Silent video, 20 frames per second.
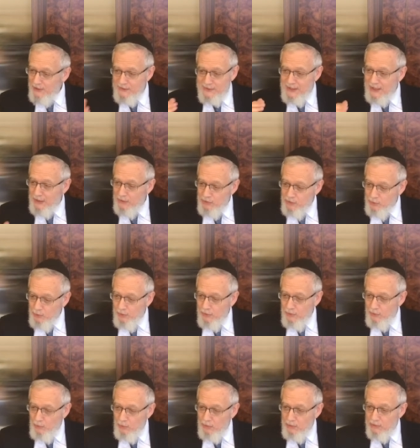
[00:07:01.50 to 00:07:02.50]
he's not going to destroy
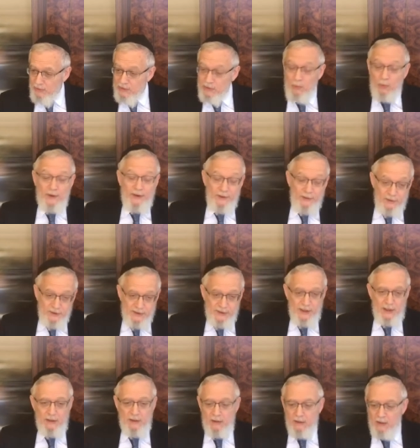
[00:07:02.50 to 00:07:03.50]
the world. So what are you going to
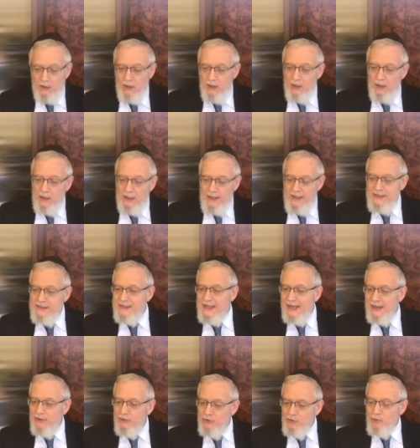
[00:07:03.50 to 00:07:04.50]
say? He's not
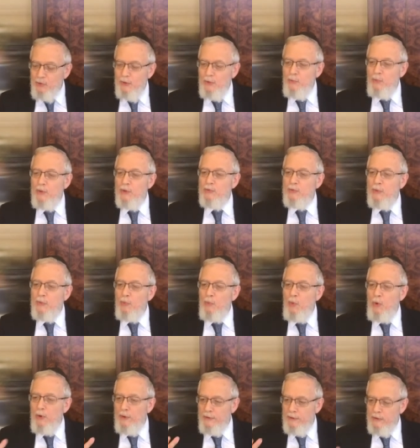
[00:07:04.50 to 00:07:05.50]
going to destroy the world with
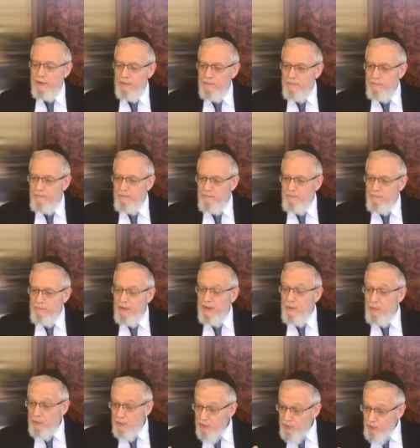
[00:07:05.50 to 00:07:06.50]
water, but he
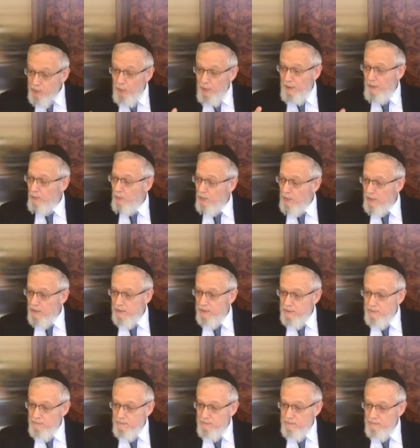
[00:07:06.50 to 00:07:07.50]
will destroy the world.
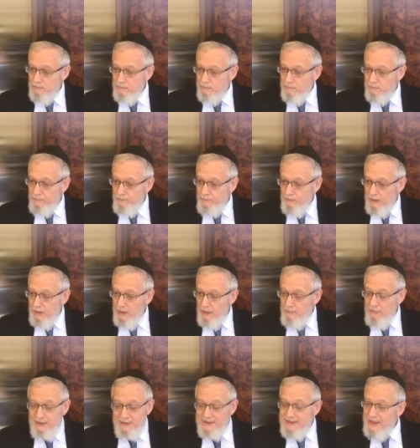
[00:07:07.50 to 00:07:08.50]

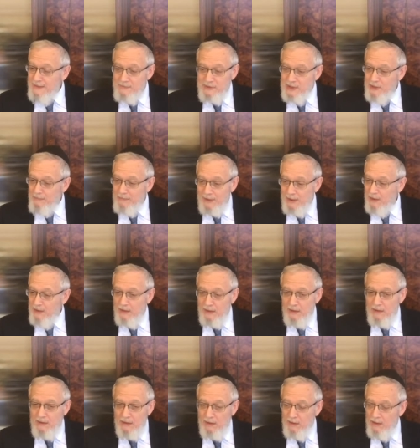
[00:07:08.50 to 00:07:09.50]
But it seems to
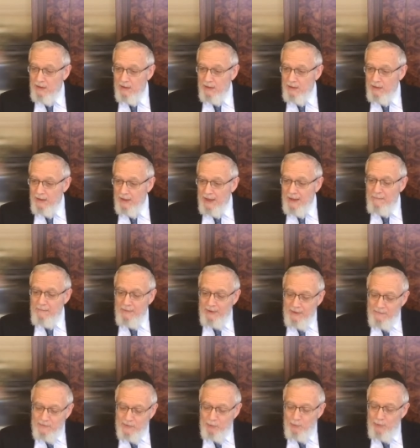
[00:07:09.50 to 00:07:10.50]
be, but
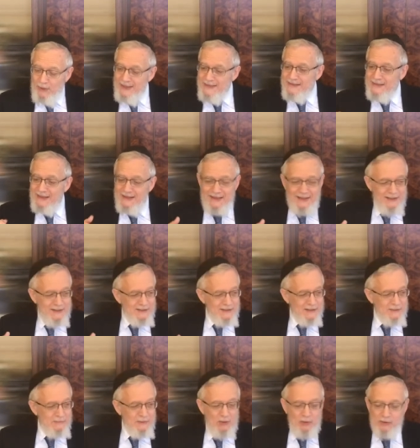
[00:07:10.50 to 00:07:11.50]
if the reason
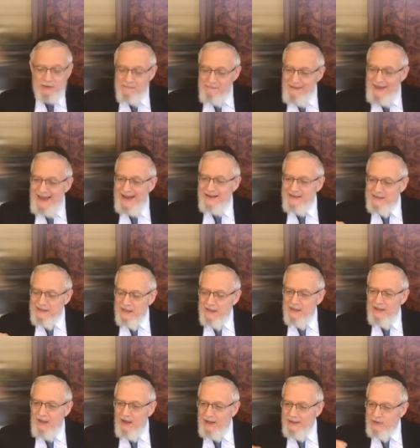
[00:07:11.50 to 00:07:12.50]
is because man is
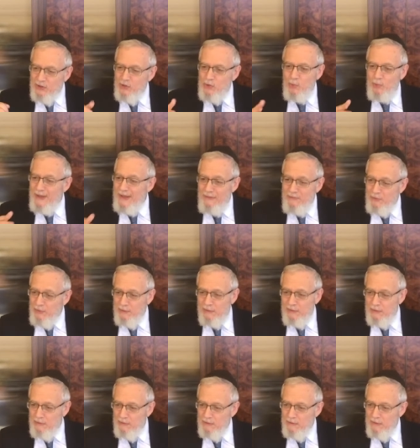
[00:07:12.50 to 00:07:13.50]
inclined to do evil,
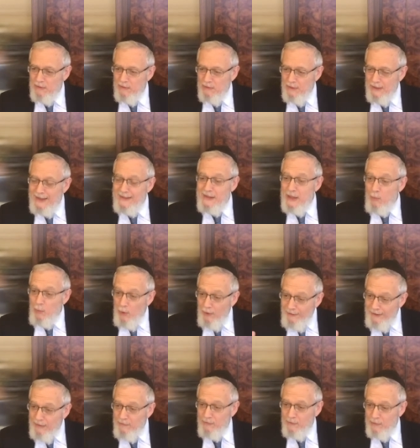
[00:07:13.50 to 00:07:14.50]
and they were
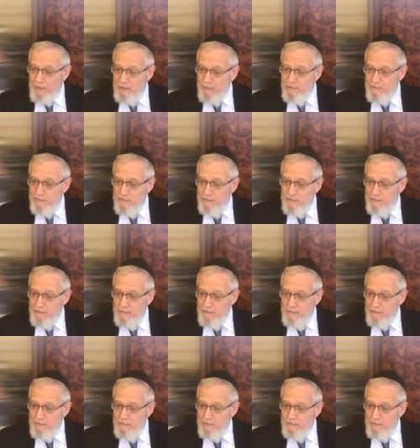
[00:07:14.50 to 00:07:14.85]
evil,